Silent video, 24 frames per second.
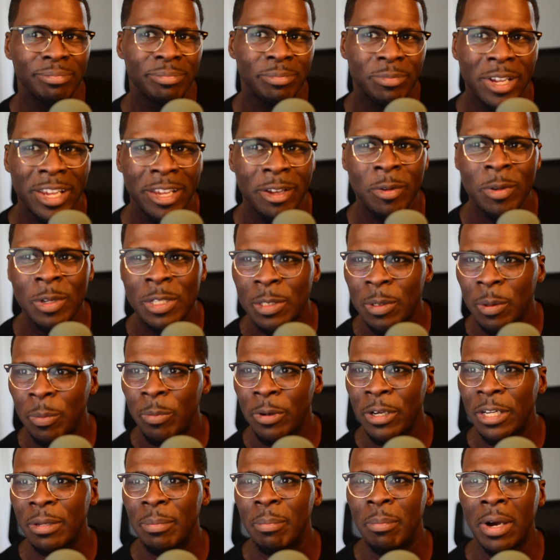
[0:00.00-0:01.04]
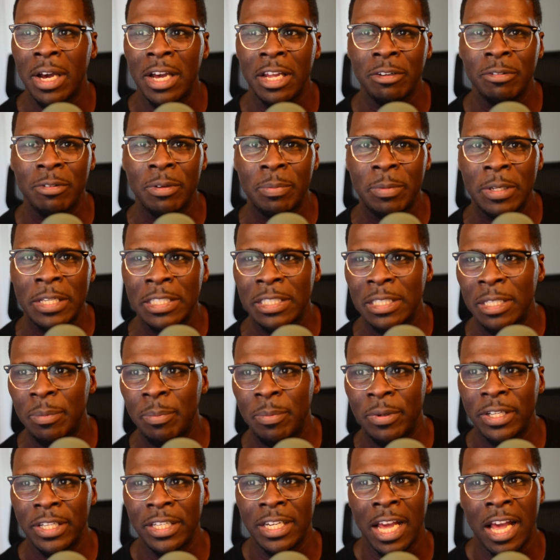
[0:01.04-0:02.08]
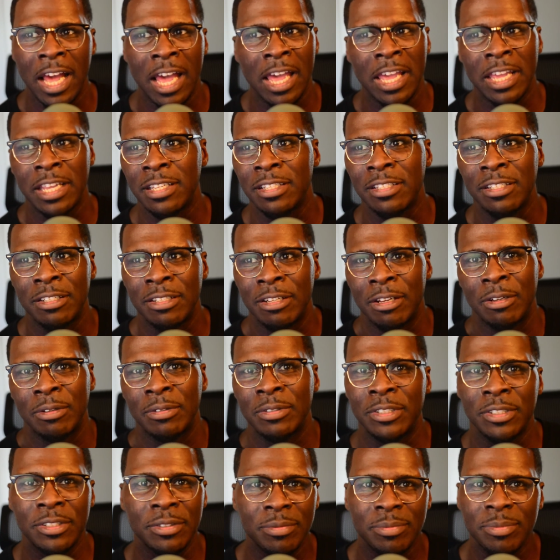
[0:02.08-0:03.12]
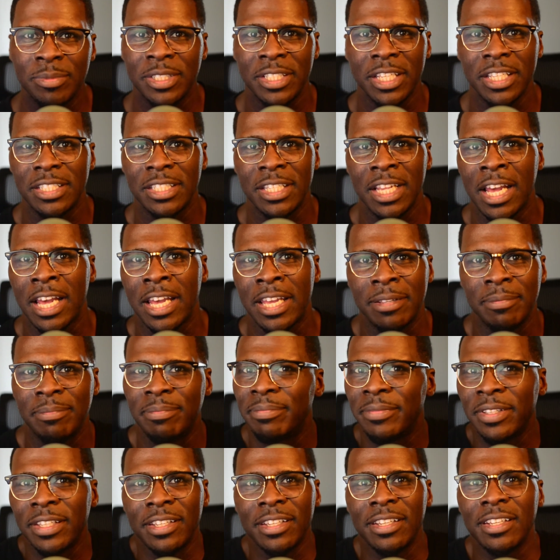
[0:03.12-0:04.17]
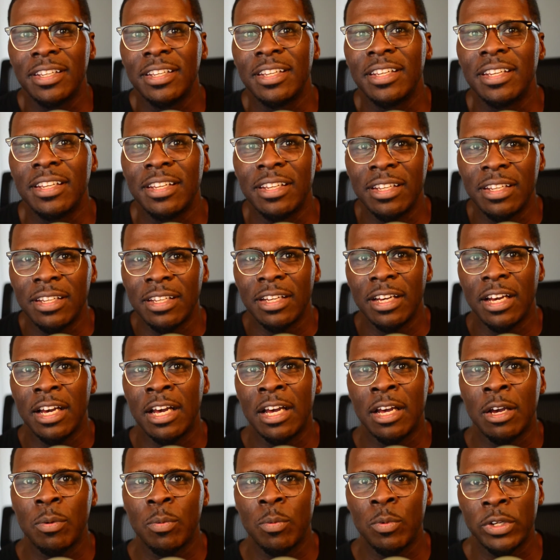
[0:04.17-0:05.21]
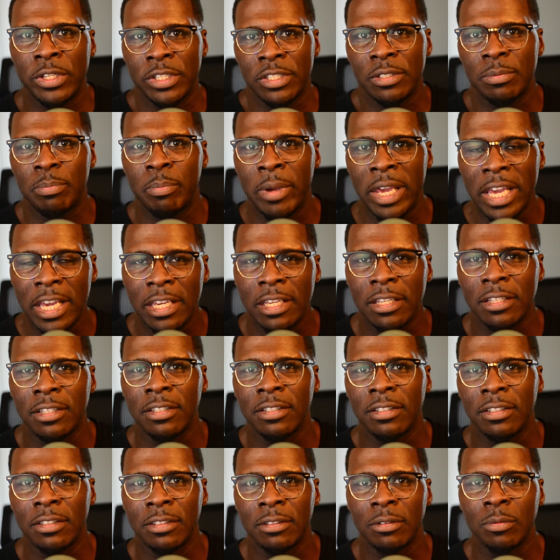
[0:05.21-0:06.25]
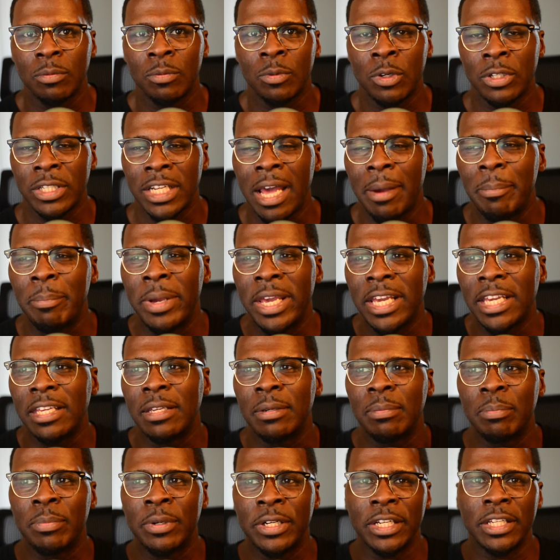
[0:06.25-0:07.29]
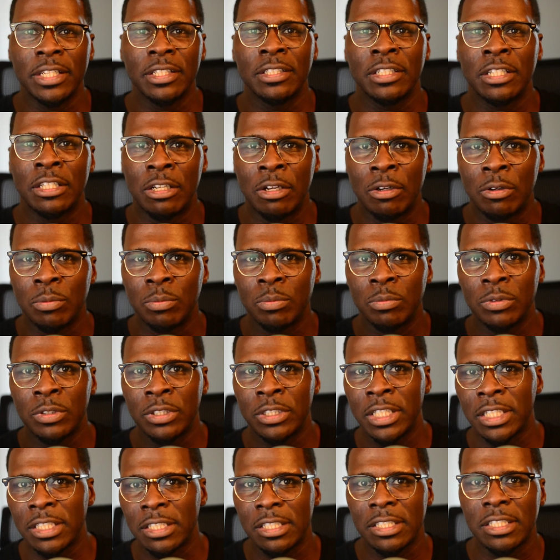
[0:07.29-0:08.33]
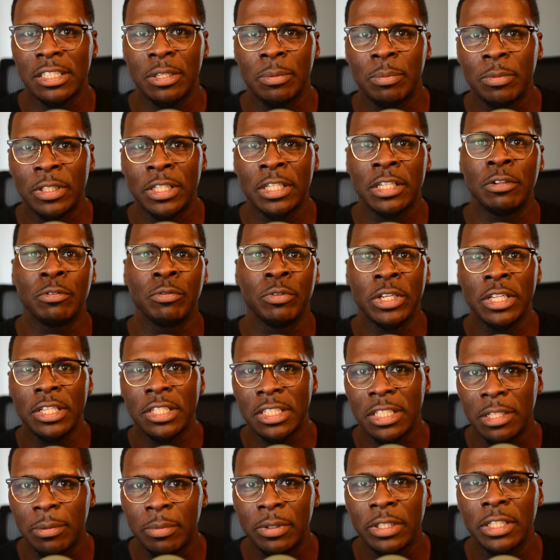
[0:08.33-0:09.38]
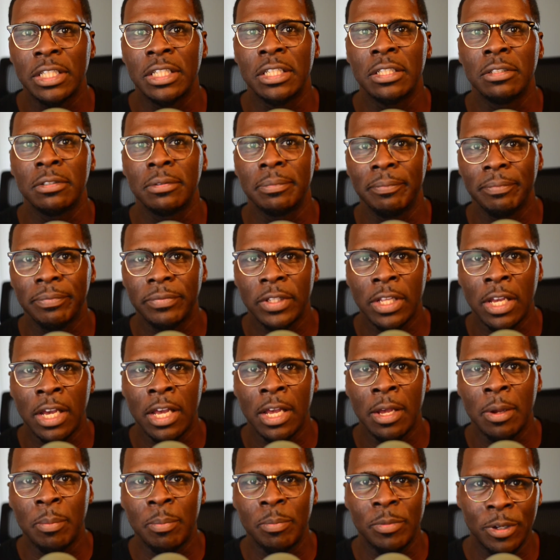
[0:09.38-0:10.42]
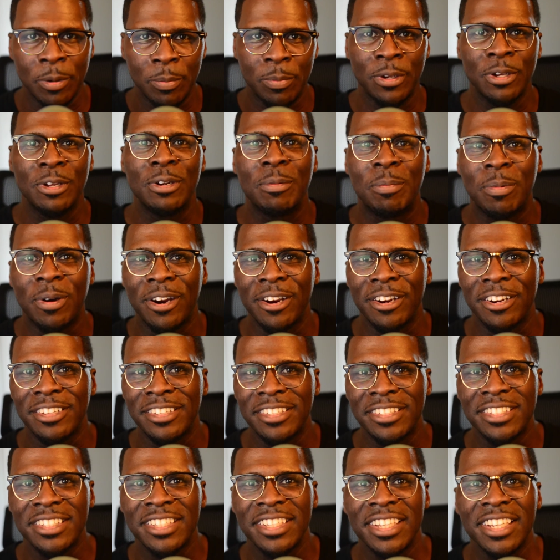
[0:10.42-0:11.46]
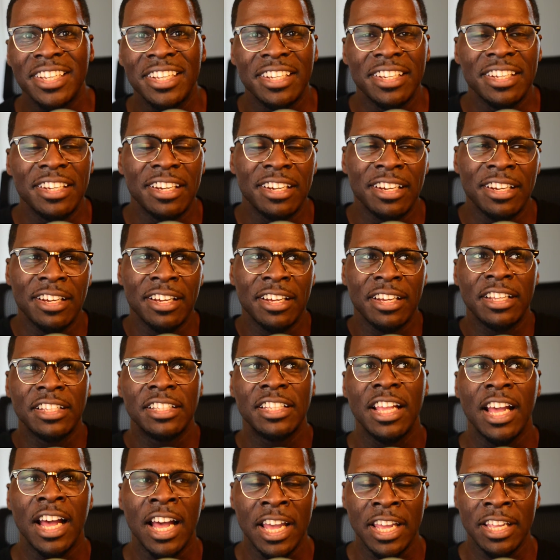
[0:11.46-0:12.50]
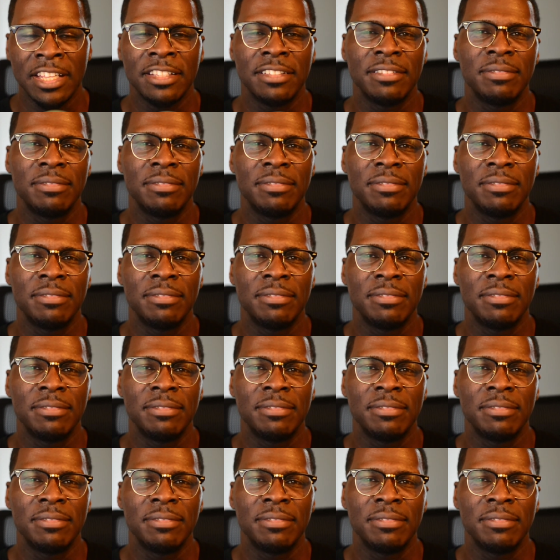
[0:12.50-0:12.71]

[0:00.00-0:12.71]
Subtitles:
It was a pretty moderate PC, but since I was making, well, not making, but disassembling and reassembling computer parts, I